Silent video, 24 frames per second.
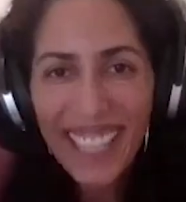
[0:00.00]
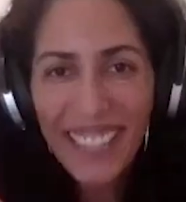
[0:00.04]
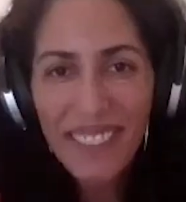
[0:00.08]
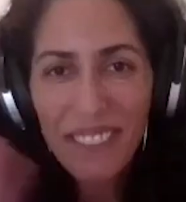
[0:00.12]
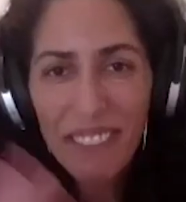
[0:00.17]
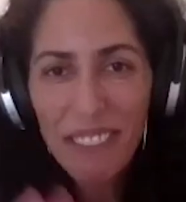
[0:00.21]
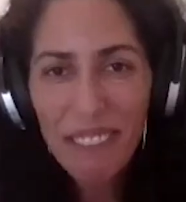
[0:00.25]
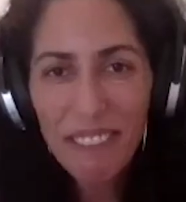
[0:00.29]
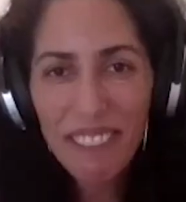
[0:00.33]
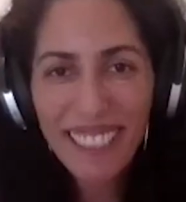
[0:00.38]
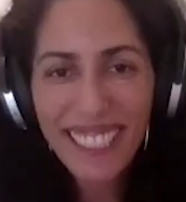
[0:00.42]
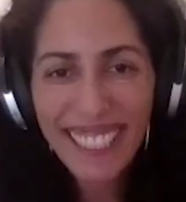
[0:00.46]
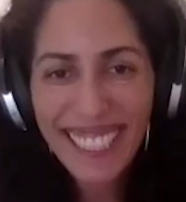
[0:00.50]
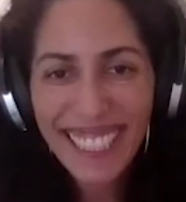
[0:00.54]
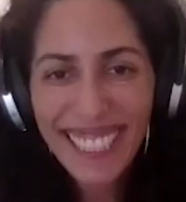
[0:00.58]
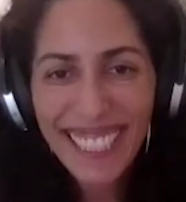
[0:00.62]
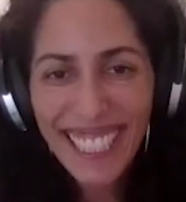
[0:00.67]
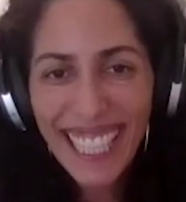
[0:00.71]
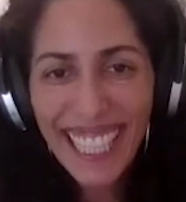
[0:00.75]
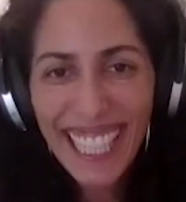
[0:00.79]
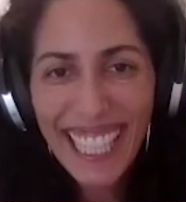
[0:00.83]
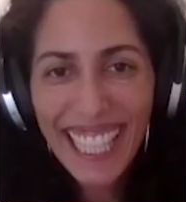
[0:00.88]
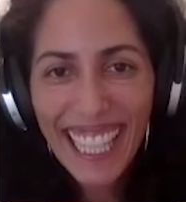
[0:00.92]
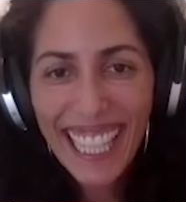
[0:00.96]
everyone.
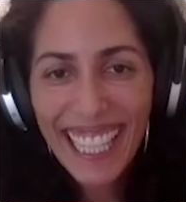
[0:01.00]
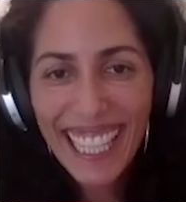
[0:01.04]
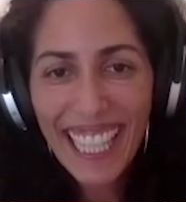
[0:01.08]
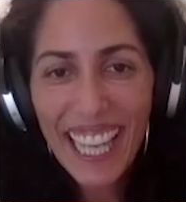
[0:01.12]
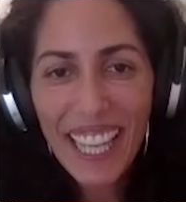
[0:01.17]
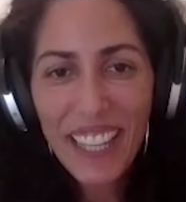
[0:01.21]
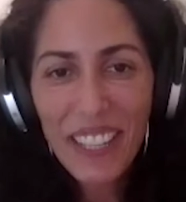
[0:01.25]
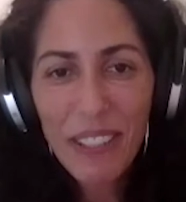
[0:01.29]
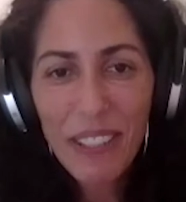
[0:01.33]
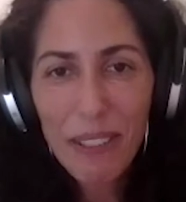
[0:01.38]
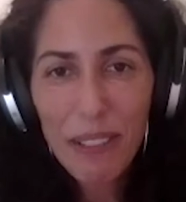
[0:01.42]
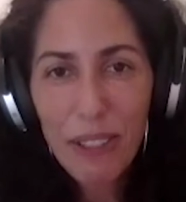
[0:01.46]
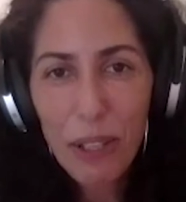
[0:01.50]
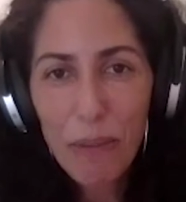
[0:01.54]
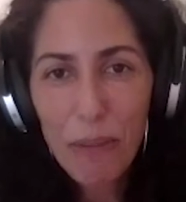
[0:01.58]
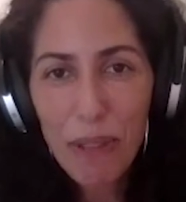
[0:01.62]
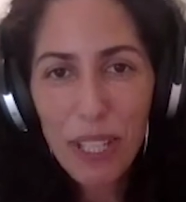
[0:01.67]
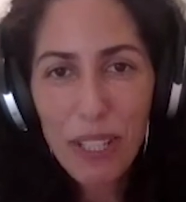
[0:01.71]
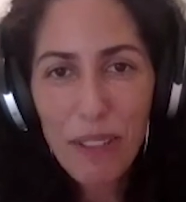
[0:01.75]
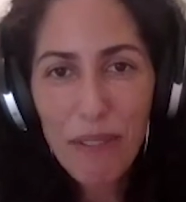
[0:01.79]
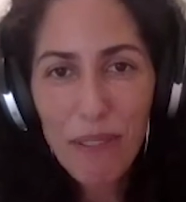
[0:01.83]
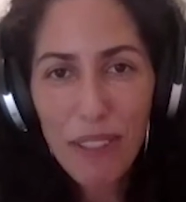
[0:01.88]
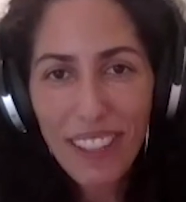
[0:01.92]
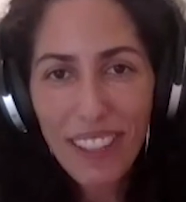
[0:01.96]
Thank you so
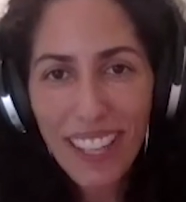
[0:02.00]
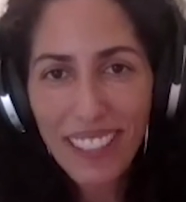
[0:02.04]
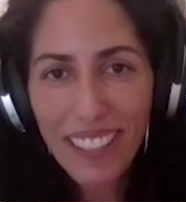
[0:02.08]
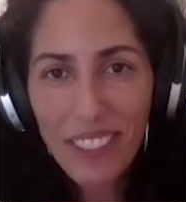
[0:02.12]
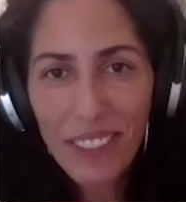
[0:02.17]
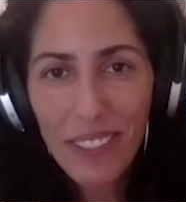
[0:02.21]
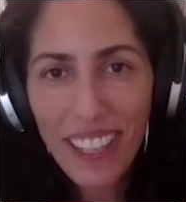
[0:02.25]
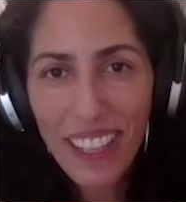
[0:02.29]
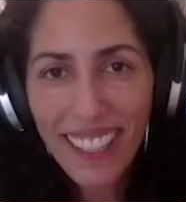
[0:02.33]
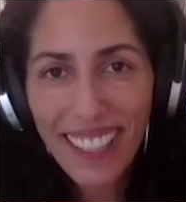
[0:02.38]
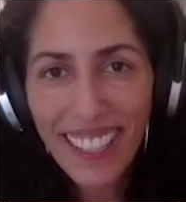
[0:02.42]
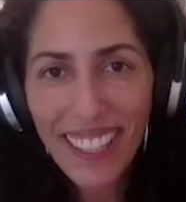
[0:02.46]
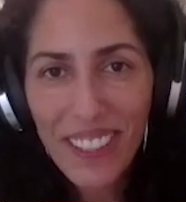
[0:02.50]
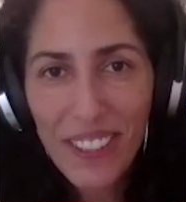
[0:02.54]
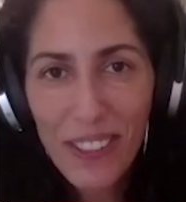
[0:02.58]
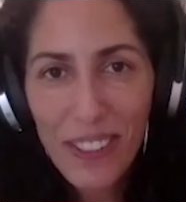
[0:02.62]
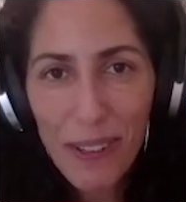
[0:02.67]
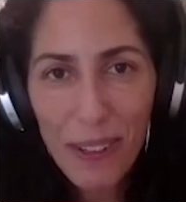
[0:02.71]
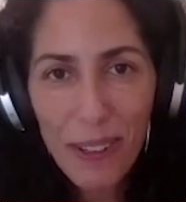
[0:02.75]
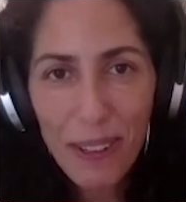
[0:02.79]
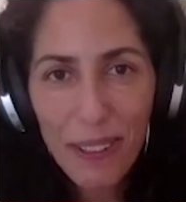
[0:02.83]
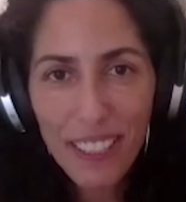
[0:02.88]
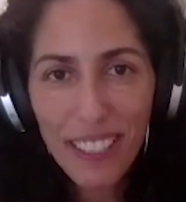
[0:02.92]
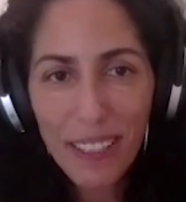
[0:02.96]
much for that great
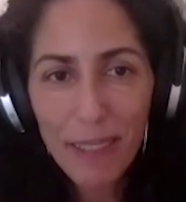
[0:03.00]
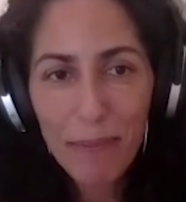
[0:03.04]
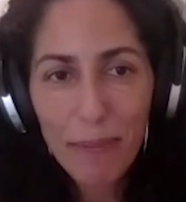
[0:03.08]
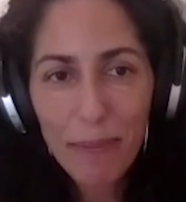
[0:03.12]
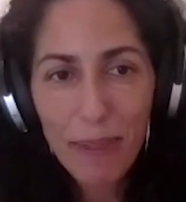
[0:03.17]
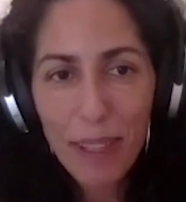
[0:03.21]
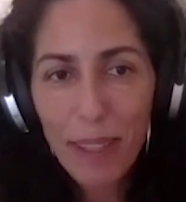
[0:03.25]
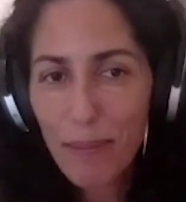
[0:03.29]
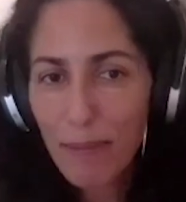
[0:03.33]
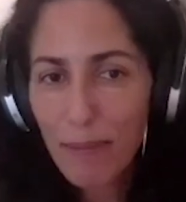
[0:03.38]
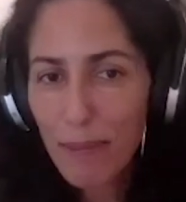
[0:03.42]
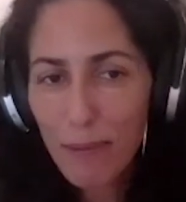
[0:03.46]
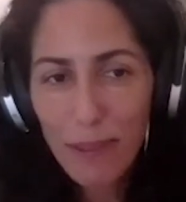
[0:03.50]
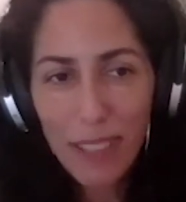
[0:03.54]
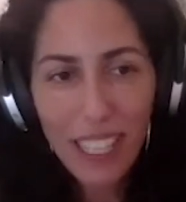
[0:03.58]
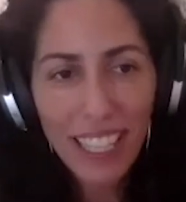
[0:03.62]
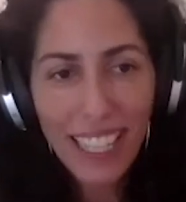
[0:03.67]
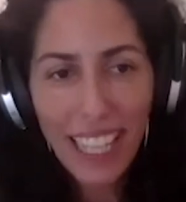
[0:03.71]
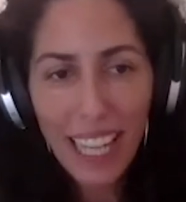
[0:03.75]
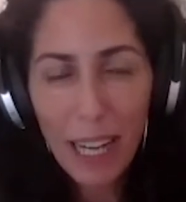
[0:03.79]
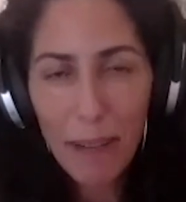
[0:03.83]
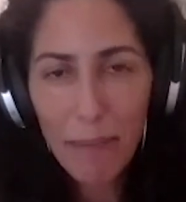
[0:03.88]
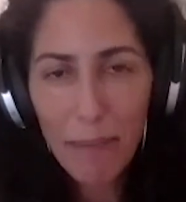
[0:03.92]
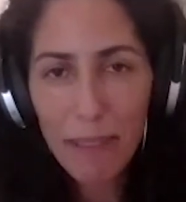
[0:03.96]
intro. And I'm
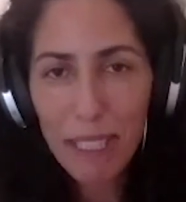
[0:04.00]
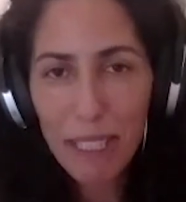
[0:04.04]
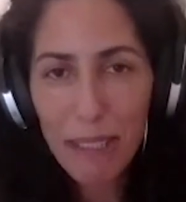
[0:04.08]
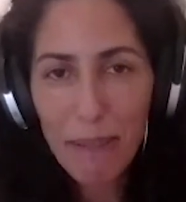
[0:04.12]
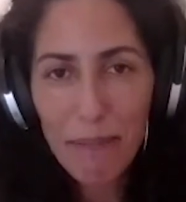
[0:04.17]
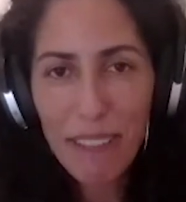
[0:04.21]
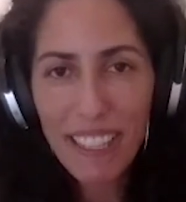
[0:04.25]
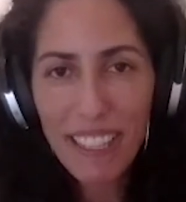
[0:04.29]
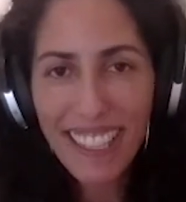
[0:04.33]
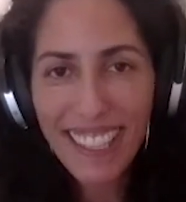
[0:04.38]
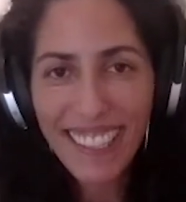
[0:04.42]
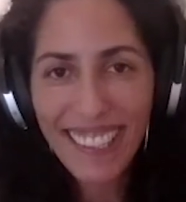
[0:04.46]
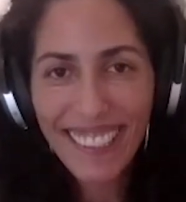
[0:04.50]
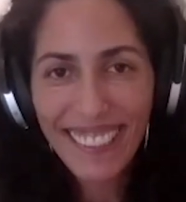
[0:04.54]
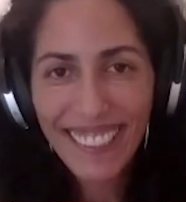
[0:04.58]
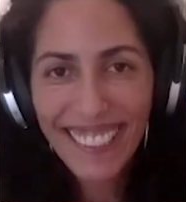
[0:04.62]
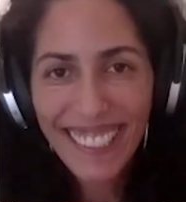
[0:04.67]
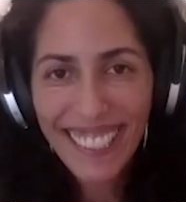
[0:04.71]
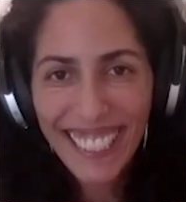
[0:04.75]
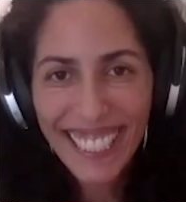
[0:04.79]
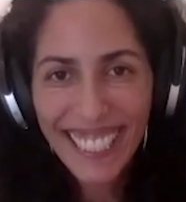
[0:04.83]
really happy to be here.